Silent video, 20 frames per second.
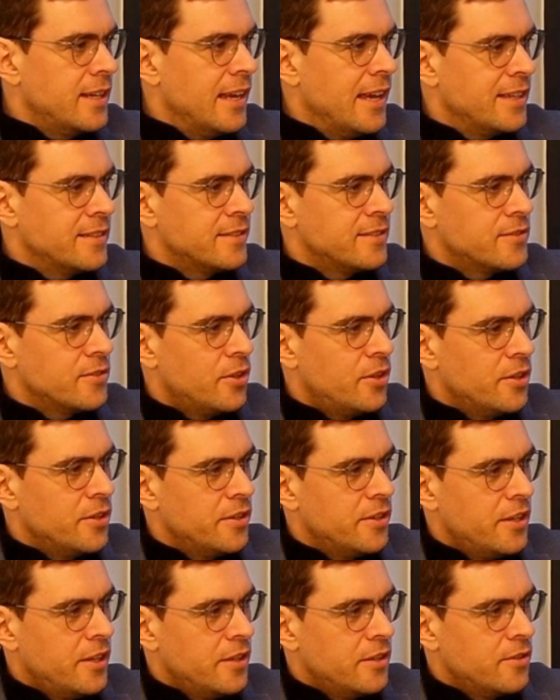glasses
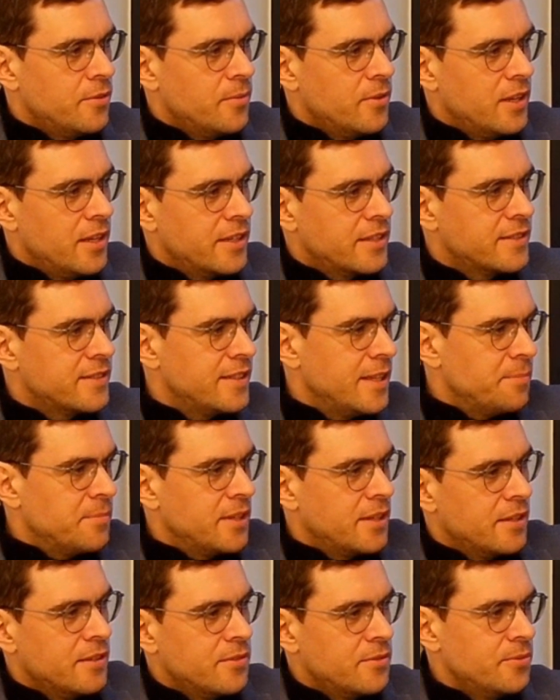on and you were like
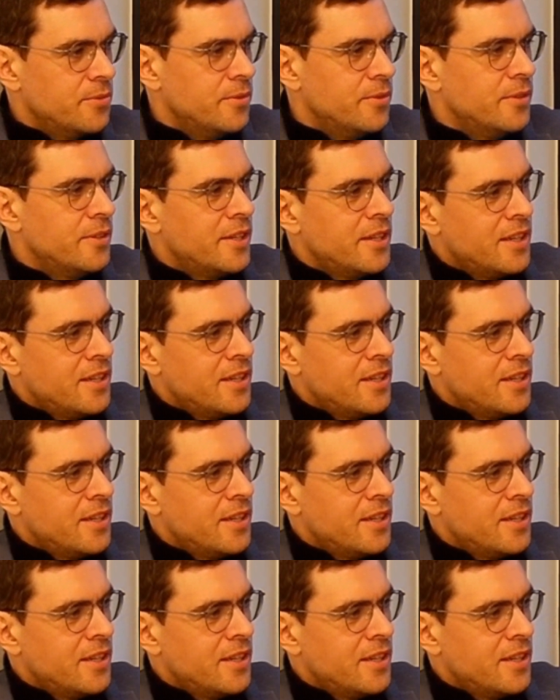stepping into